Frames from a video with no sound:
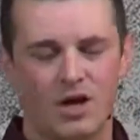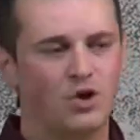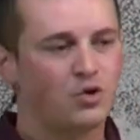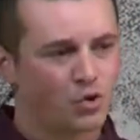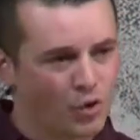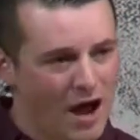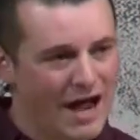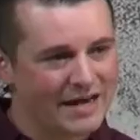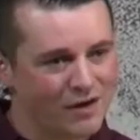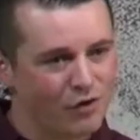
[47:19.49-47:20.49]
who
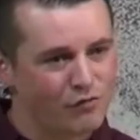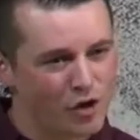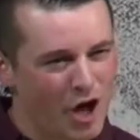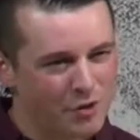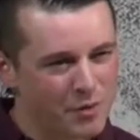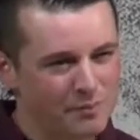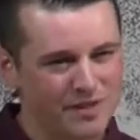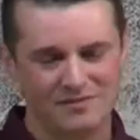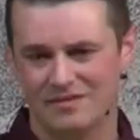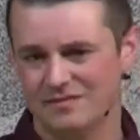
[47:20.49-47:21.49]
cried over
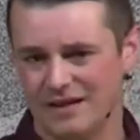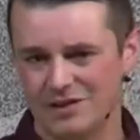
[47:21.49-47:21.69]
unrepentant